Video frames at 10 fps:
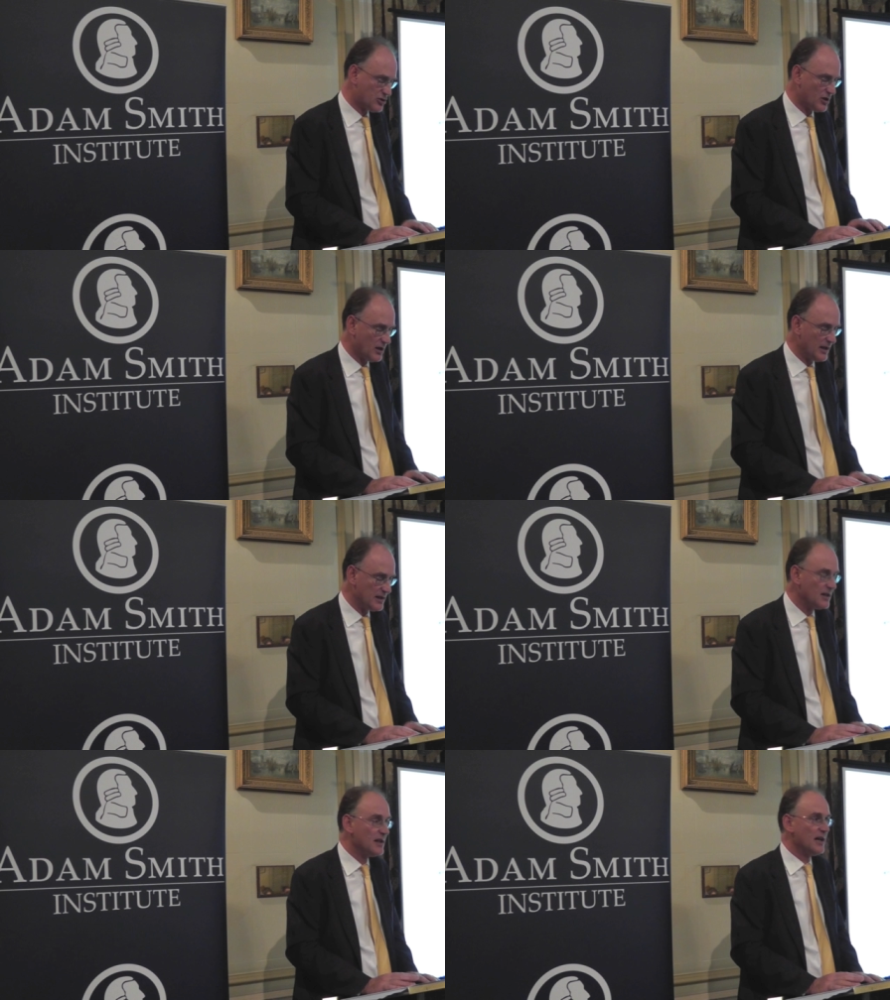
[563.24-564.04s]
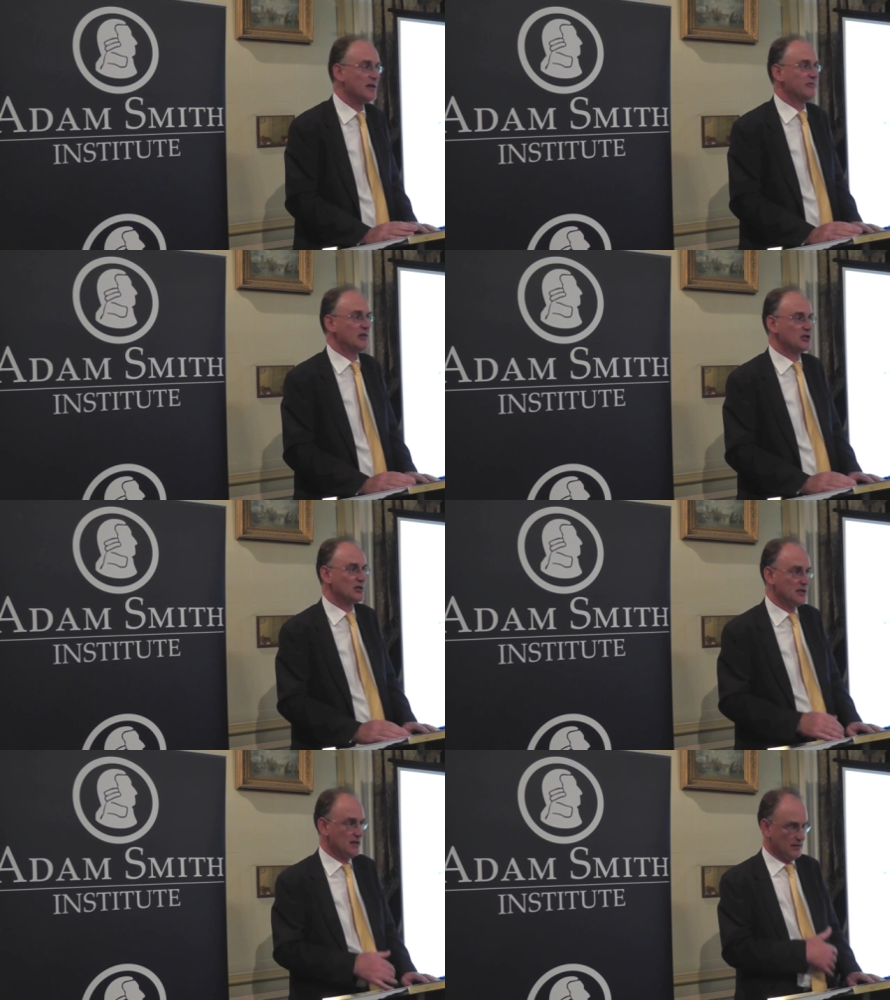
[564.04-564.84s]
tried, and
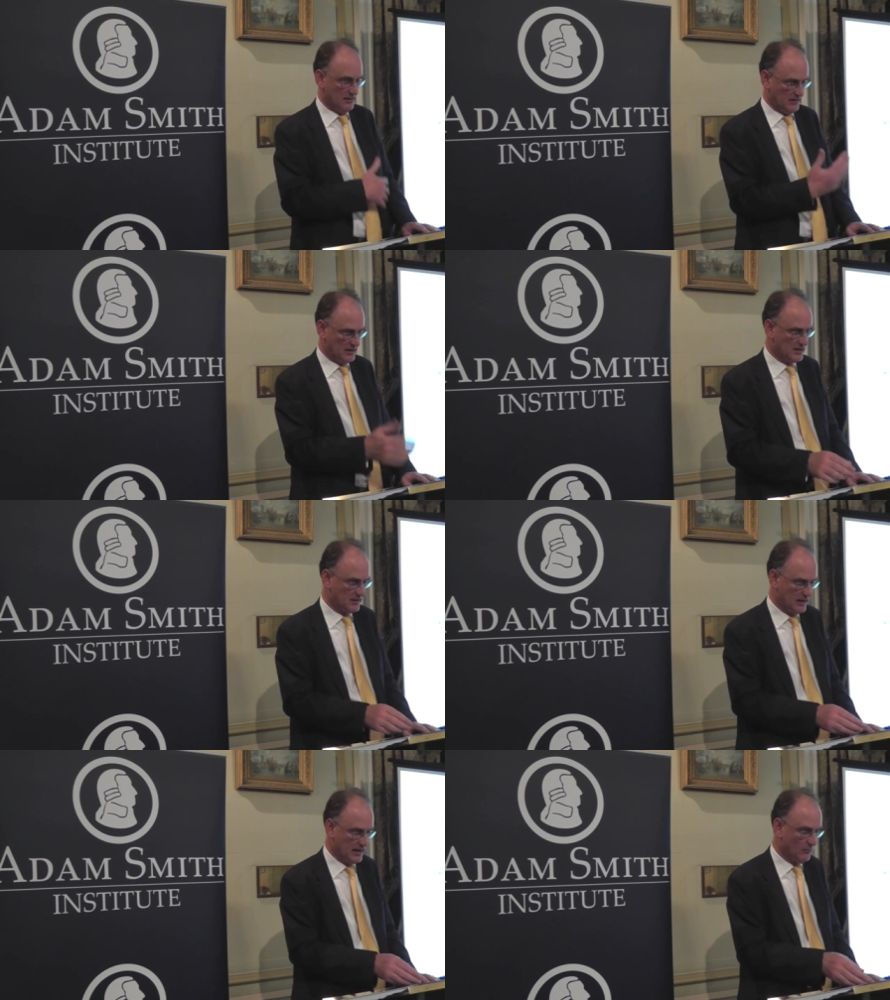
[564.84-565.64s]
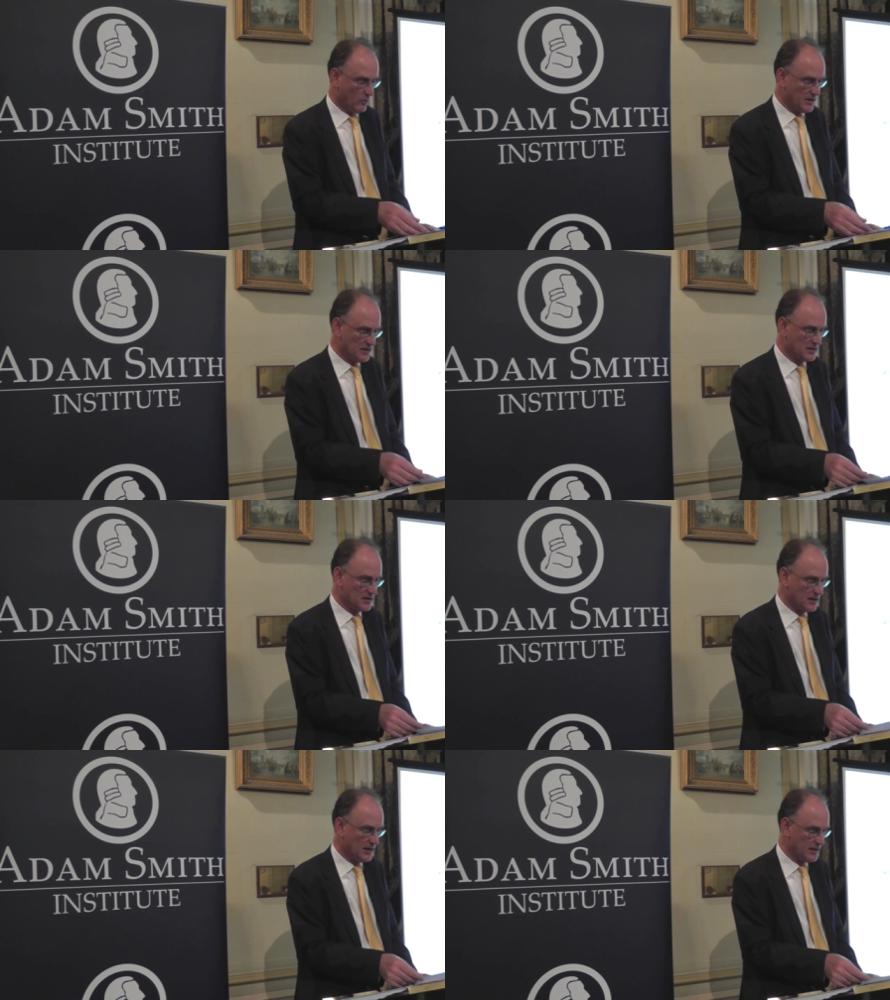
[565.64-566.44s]
eventually uh, one is
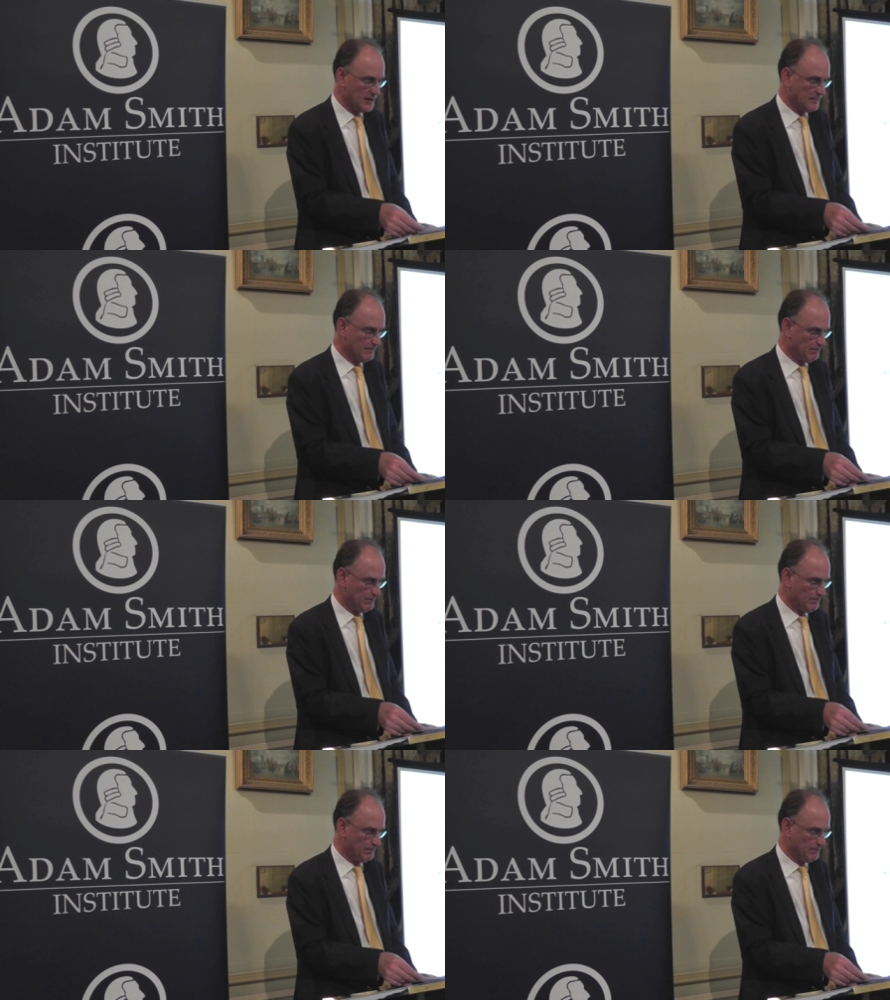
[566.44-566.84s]
decided.